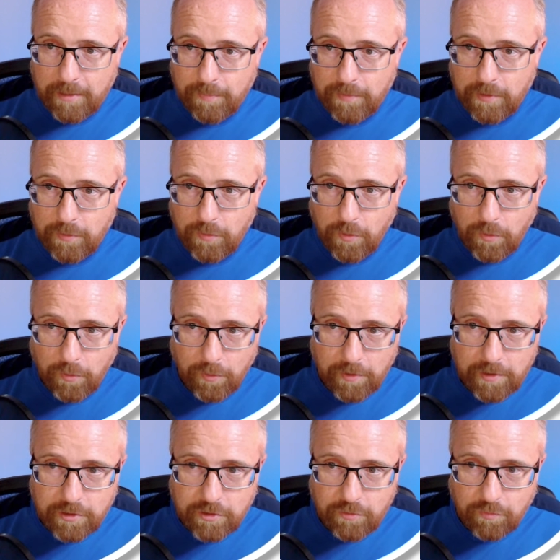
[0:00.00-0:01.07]
blue,
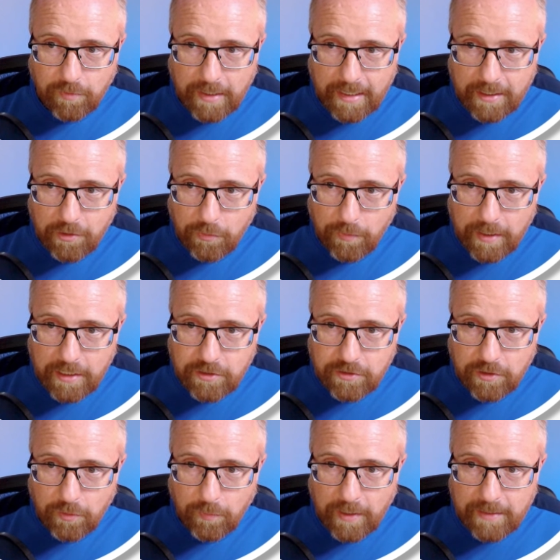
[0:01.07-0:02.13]
orange, and red, arranged
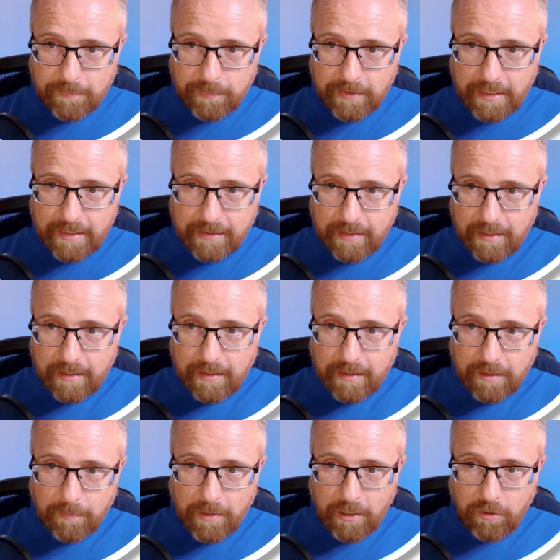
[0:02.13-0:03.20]
on a white plate.
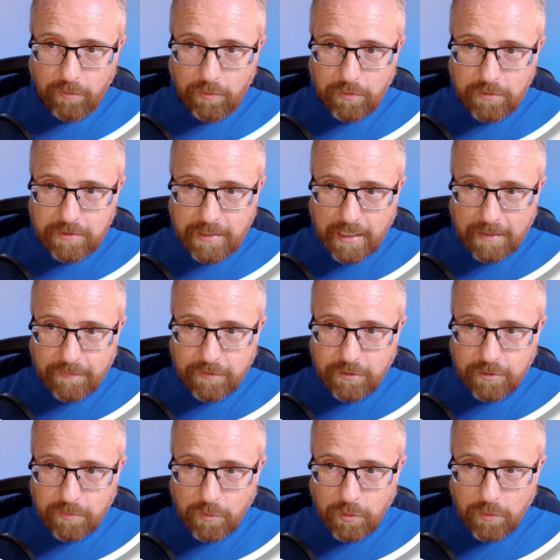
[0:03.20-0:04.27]
The macaroons have
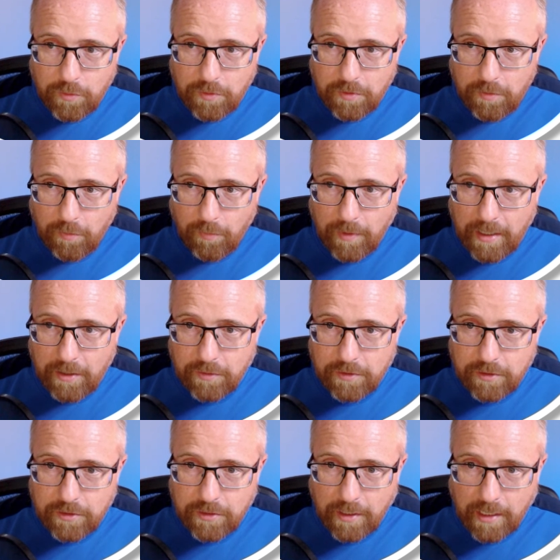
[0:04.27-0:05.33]
smooth,
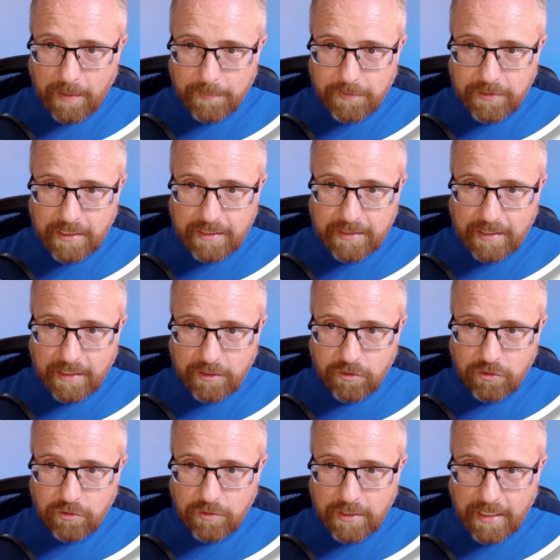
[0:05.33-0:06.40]
round tops and
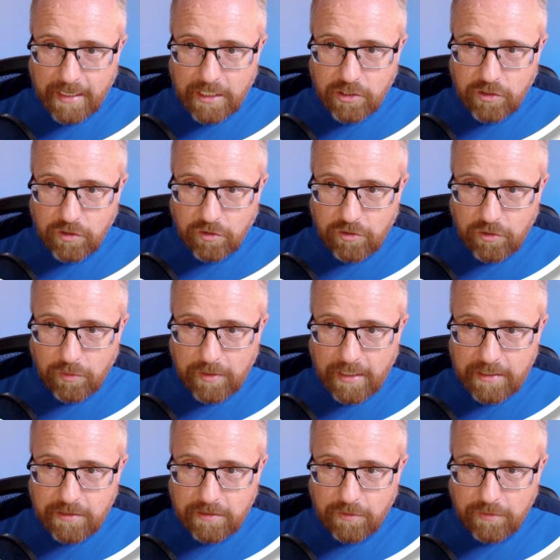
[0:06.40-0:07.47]
textured edges,
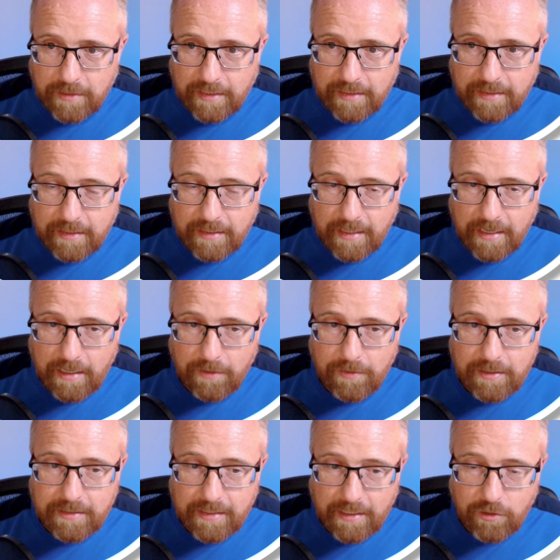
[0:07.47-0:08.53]
showcasing their delicate,
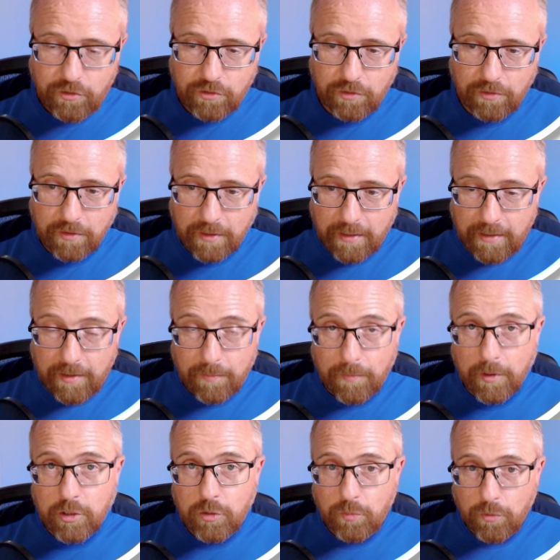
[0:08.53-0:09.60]
airy texture.
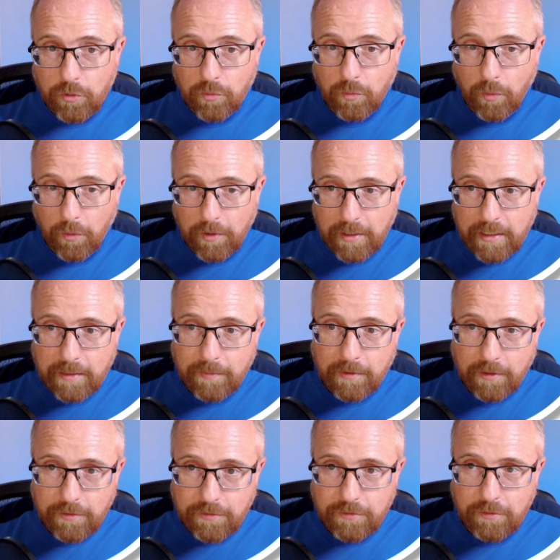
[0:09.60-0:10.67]
Much more wordy, but
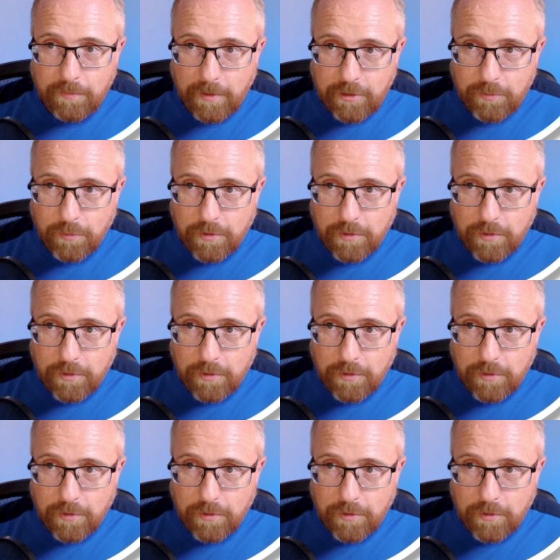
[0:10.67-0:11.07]
also much more